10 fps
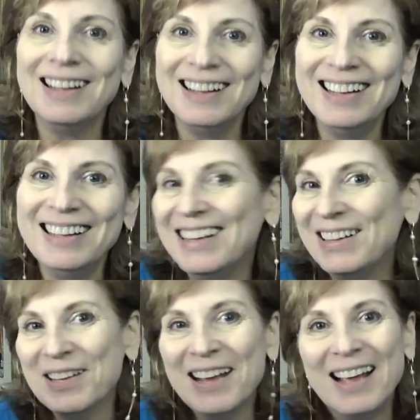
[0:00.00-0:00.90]

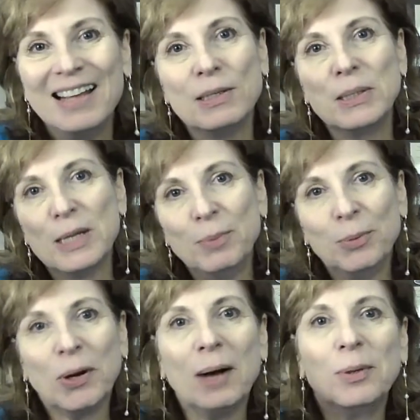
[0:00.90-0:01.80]
It's a
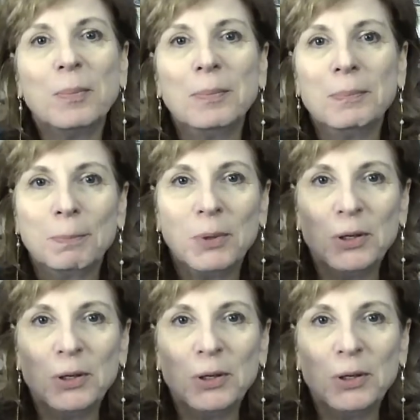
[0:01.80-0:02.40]
simple problem.